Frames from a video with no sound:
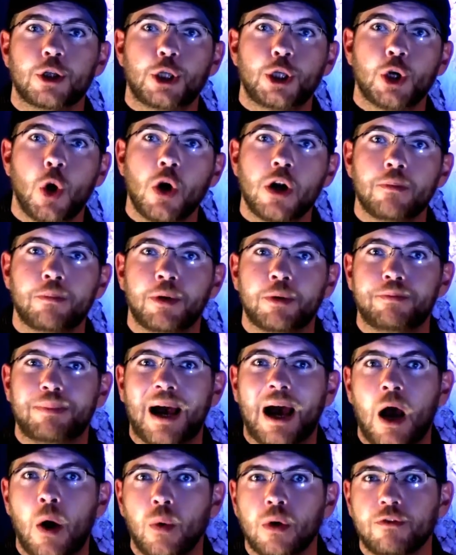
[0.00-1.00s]
short but
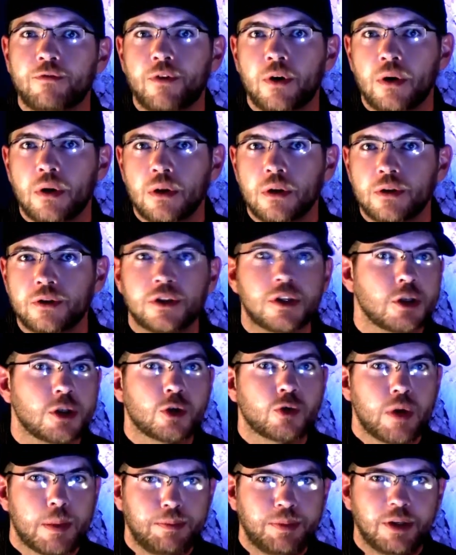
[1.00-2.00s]
powerful
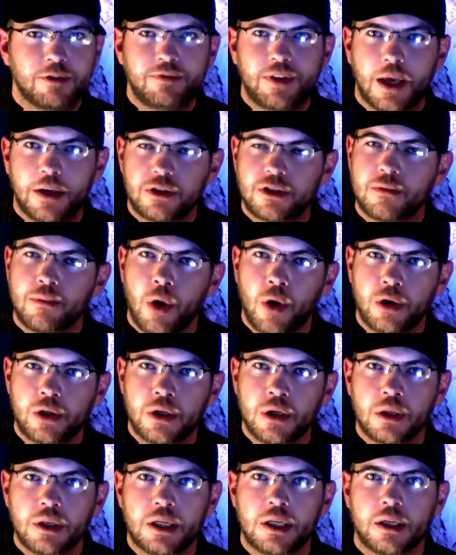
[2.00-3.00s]
descriptive
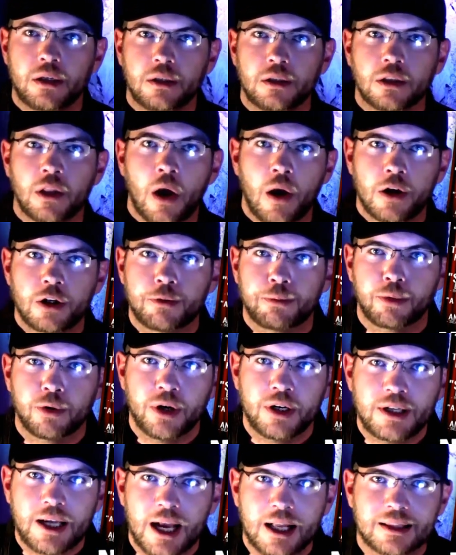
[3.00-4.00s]
testimonial in large
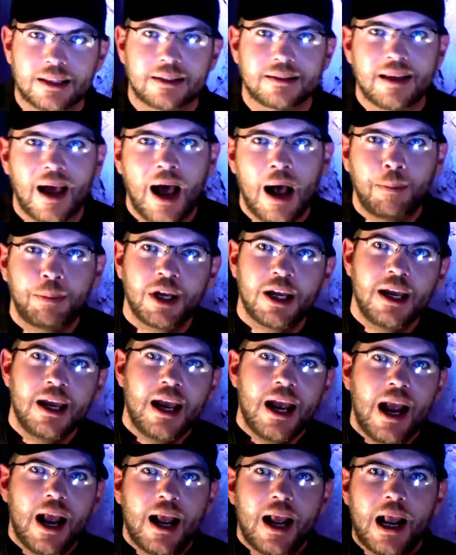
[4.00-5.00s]
print at the top,
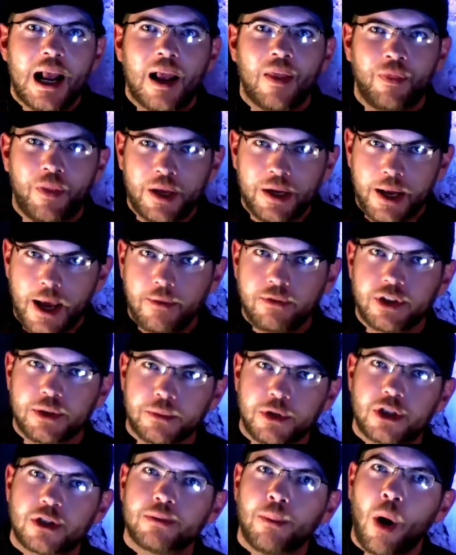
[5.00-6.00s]
and then have
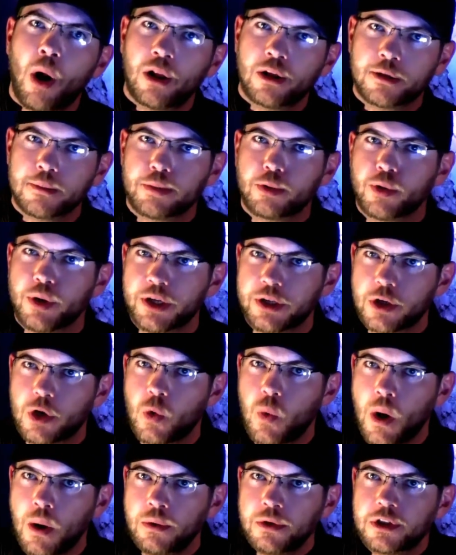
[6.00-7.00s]
some smaller print
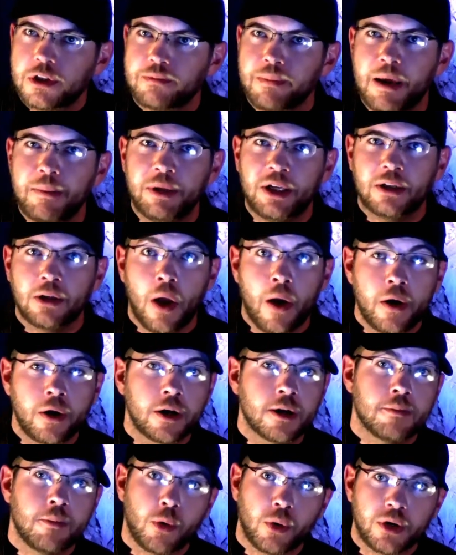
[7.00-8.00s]
quotes, maybe
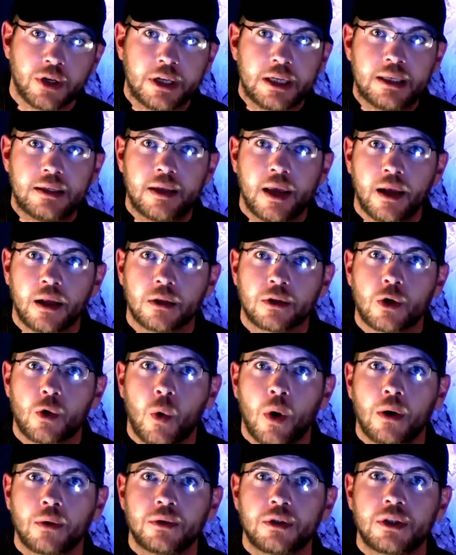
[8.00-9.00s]
longer, more detailed
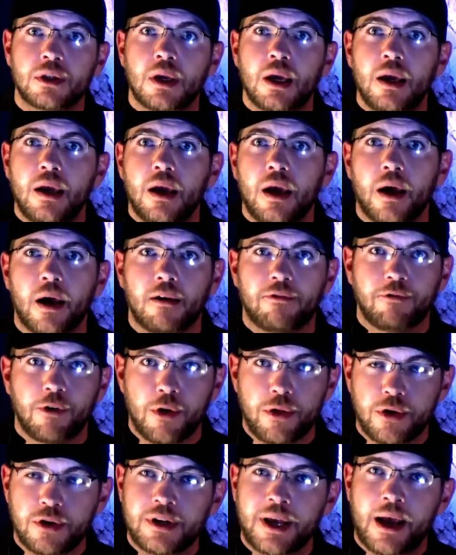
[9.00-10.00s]
quotes
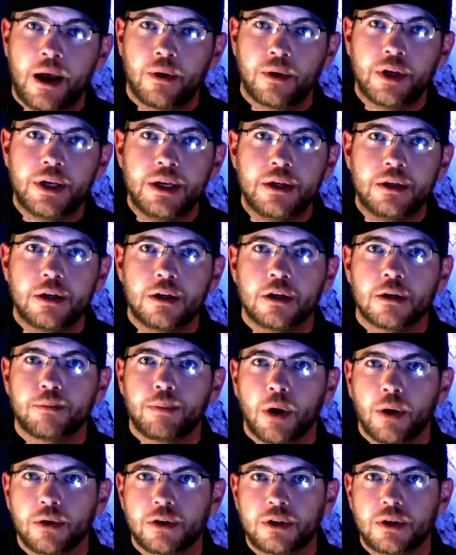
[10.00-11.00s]
further down into your
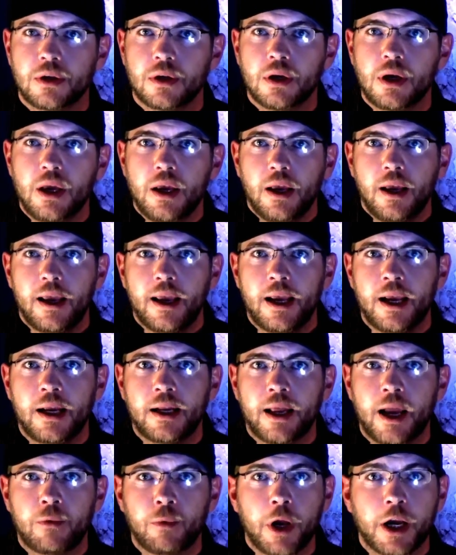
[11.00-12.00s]
poster.
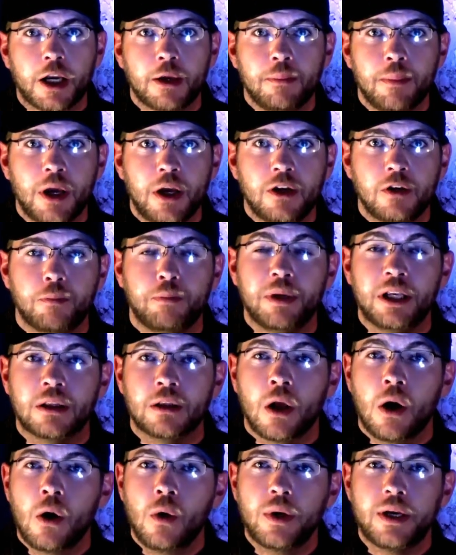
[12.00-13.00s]
And I recommend
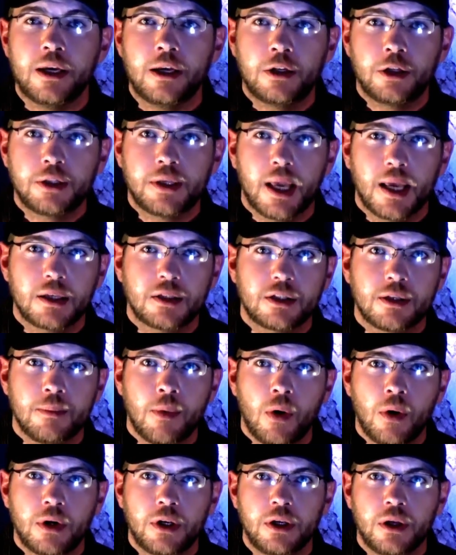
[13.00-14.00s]
below each
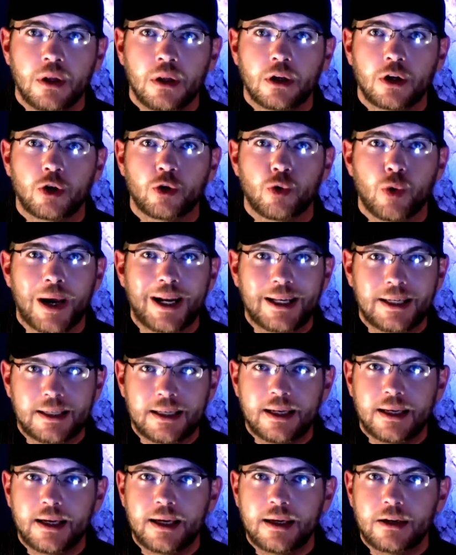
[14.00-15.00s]
testimonial
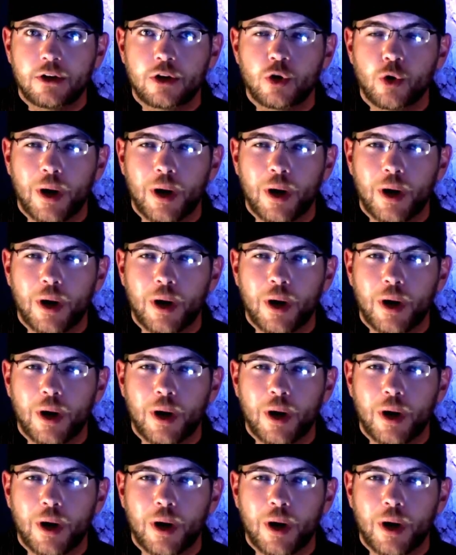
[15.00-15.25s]
crediting